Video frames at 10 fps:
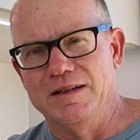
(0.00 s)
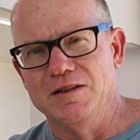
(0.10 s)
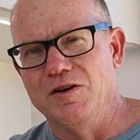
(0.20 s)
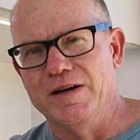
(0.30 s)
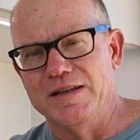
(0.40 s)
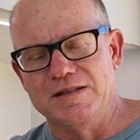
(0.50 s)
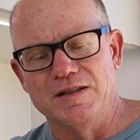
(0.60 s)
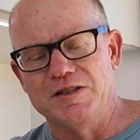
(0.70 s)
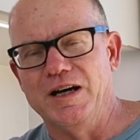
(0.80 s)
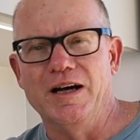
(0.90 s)

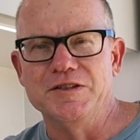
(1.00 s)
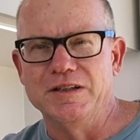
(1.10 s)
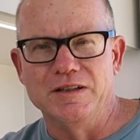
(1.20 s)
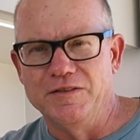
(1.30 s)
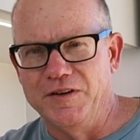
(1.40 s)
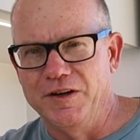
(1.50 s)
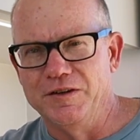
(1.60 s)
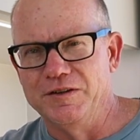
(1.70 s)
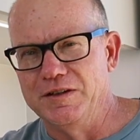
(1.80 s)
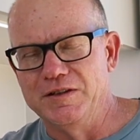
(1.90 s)
lights and charging your
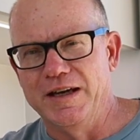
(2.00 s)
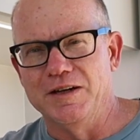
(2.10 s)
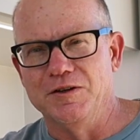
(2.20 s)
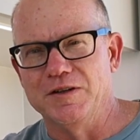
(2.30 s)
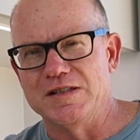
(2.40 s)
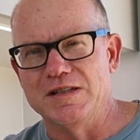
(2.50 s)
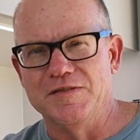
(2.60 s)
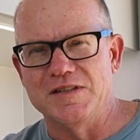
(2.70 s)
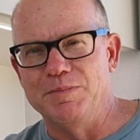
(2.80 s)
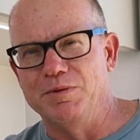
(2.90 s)
phone and that kind of
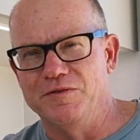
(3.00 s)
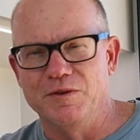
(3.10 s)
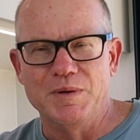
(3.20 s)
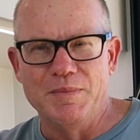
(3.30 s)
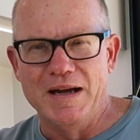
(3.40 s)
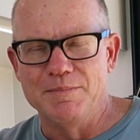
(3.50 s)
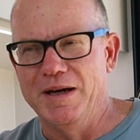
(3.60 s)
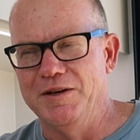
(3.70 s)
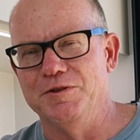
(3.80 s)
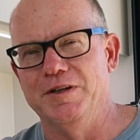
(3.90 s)
stuff separate from your main
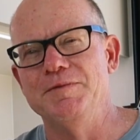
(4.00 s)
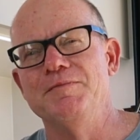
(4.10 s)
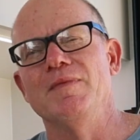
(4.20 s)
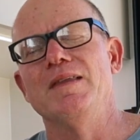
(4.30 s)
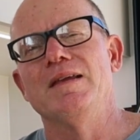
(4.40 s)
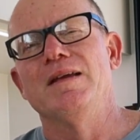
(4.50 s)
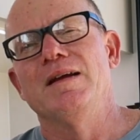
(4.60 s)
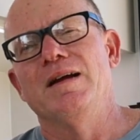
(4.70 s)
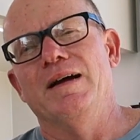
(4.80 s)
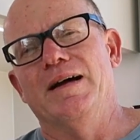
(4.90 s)
battery,
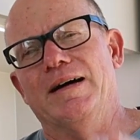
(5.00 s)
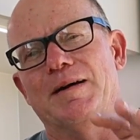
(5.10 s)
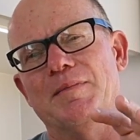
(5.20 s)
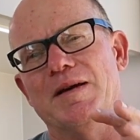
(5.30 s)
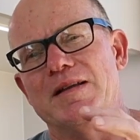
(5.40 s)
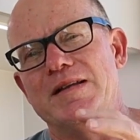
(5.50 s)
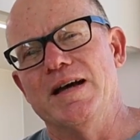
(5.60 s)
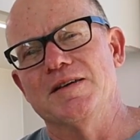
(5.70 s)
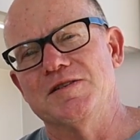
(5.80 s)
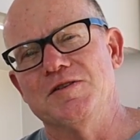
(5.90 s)

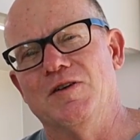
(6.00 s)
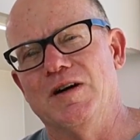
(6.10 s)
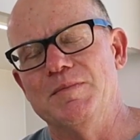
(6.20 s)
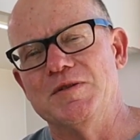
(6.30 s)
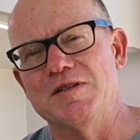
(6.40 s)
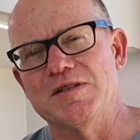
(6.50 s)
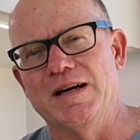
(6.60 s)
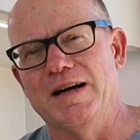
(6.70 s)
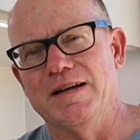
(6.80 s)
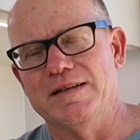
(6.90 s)
now's the time to
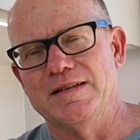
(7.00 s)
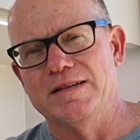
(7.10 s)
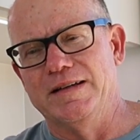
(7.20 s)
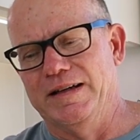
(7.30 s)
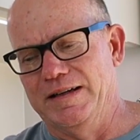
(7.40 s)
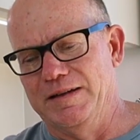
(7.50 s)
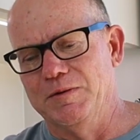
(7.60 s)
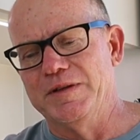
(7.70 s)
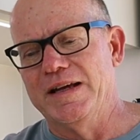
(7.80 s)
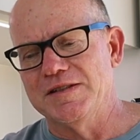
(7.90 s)
start,
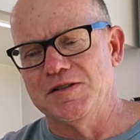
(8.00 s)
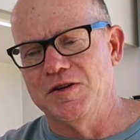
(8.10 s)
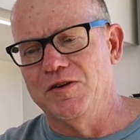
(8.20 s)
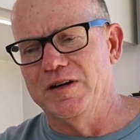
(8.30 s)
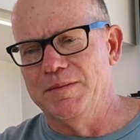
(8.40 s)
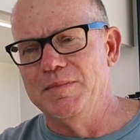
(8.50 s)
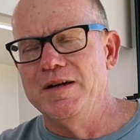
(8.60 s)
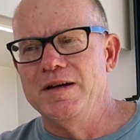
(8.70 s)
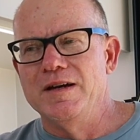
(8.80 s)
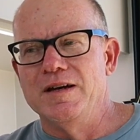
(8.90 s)
or now's the time
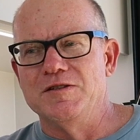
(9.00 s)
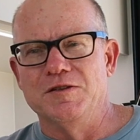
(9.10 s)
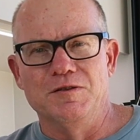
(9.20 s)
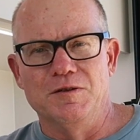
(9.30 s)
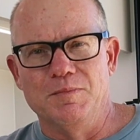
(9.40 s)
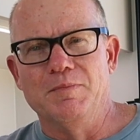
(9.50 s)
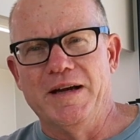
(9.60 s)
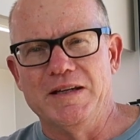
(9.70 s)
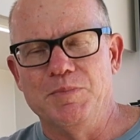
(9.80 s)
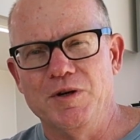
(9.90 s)
to
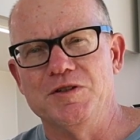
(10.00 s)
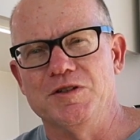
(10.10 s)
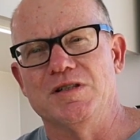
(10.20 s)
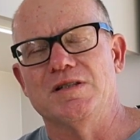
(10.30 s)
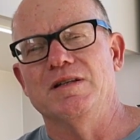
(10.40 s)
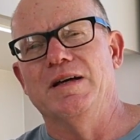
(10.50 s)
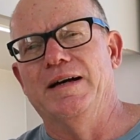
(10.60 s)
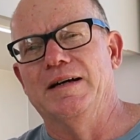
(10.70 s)
make your purchase.